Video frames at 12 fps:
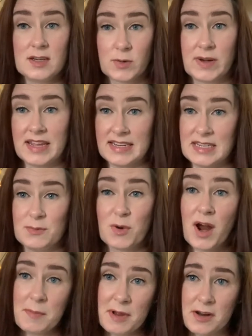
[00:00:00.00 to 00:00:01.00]
2018
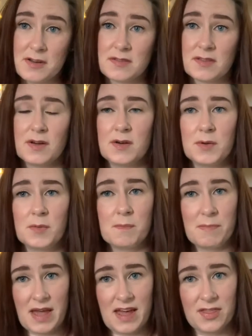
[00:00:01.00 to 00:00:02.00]
primaries, though,
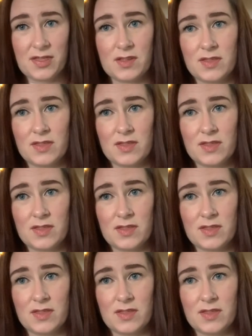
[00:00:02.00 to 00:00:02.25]
Beth,